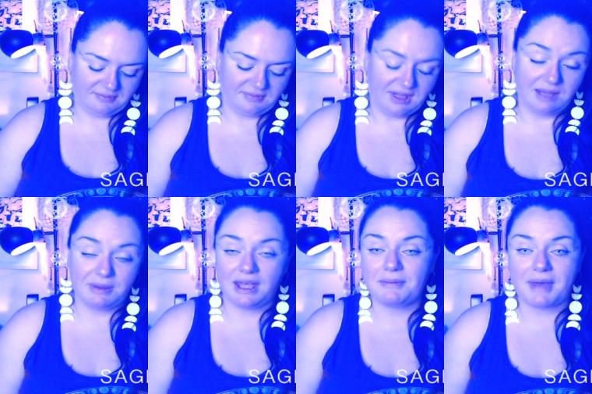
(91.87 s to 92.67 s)

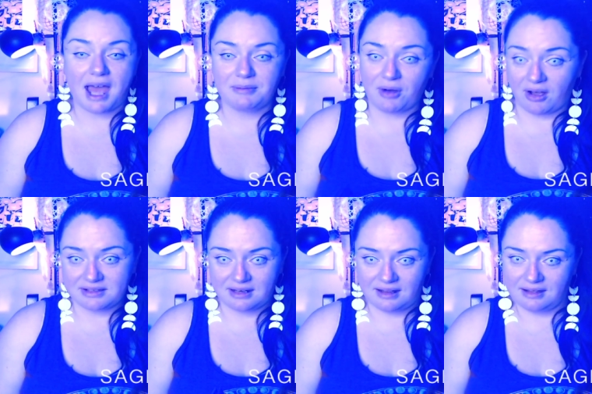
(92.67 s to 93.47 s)
Keeping it mad
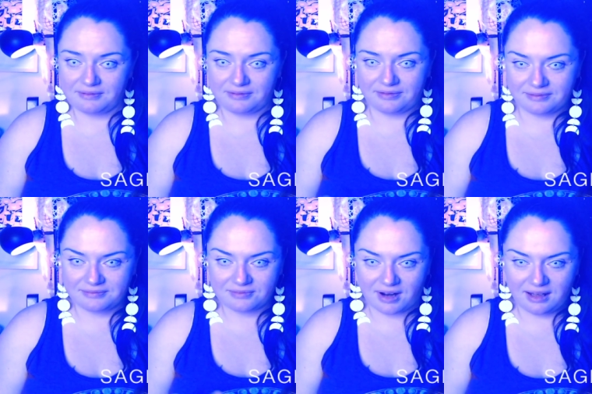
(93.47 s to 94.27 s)
positive,
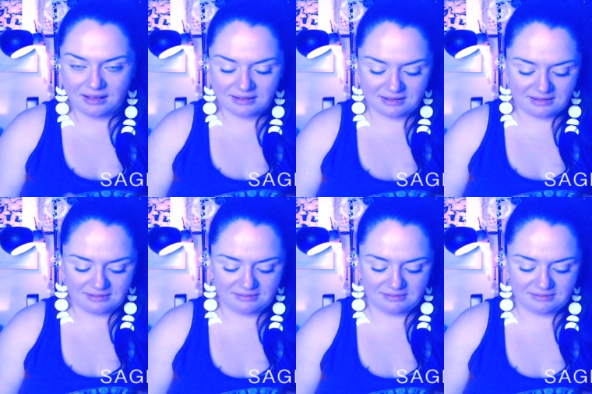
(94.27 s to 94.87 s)
right?